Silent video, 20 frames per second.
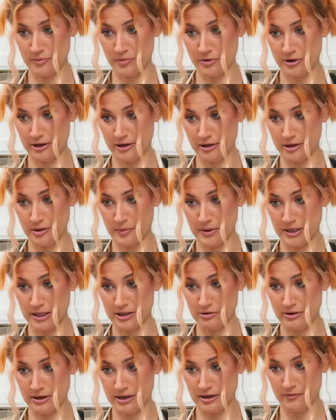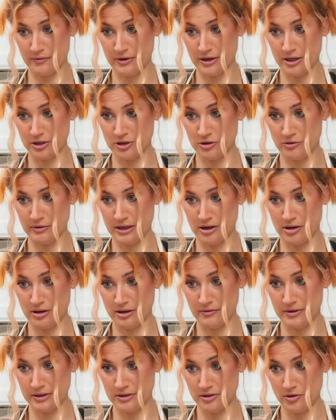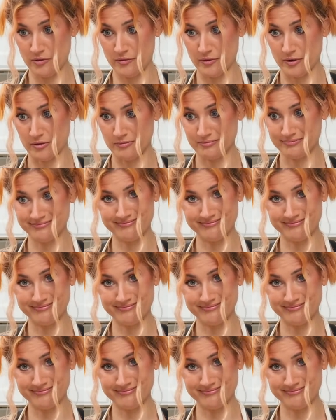preoccupied so I can finish doing all of this tofu?